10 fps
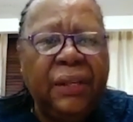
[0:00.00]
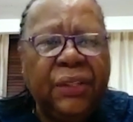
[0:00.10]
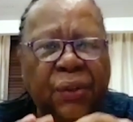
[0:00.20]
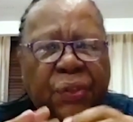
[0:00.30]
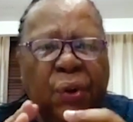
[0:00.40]

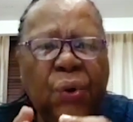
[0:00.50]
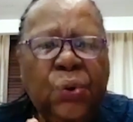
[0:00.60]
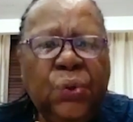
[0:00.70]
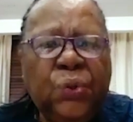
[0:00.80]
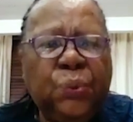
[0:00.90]
So
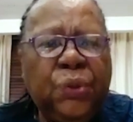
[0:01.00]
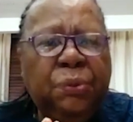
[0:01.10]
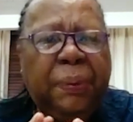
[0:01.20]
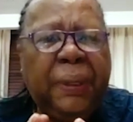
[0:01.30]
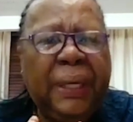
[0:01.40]
those
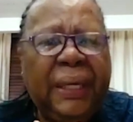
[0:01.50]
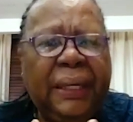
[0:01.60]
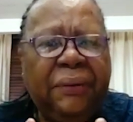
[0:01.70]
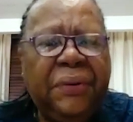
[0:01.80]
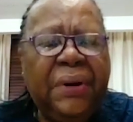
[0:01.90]
would
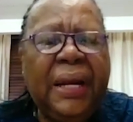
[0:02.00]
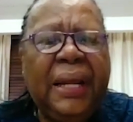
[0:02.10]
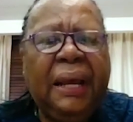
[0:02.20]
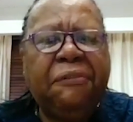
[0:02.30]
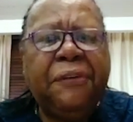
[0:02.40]
be
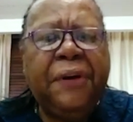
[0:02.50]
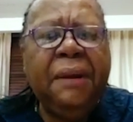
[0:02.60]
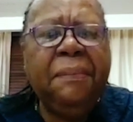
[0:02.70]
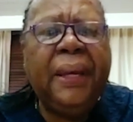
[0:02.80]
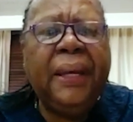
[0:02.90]
really a
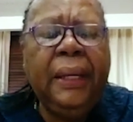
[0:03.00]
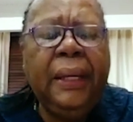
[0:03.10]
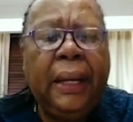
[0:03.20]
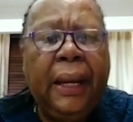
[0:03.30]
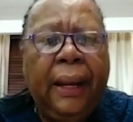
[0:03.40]
framing
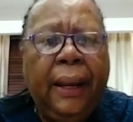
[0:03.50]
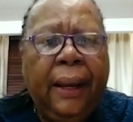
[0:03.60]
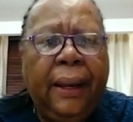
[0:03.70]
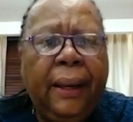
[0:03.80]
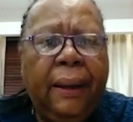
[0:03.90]

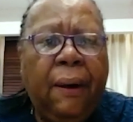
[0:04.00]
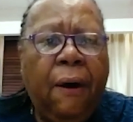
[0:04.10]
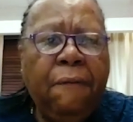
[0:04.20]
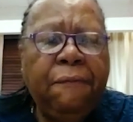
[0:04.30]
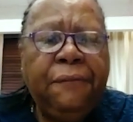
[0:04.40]

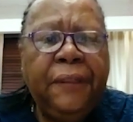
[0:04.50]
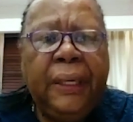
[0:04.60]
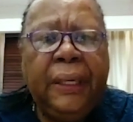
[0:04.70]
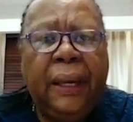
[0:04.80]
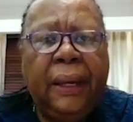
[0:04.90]
of
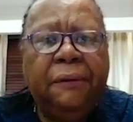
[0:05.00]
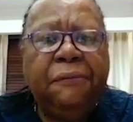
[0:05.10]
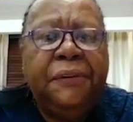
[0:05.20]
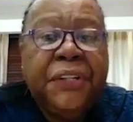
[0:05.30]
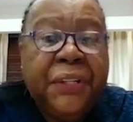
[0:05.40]
the
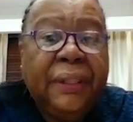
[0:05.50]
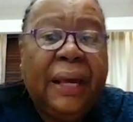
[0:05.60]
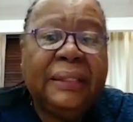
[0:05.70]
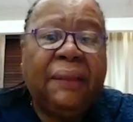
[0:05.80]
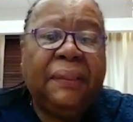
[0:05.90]
vision
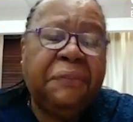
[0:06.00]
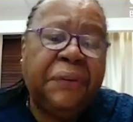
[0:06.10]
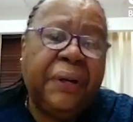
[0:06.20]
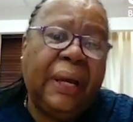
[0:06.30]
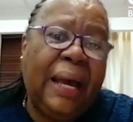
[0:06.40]
that South
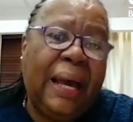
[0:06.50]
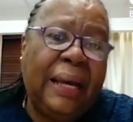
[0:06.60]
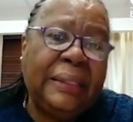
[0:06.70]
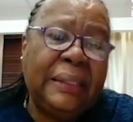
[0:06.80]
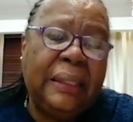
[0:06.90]
Africa
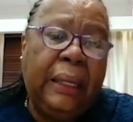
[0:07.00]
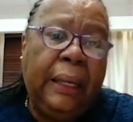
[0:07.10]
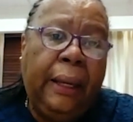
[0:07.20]
has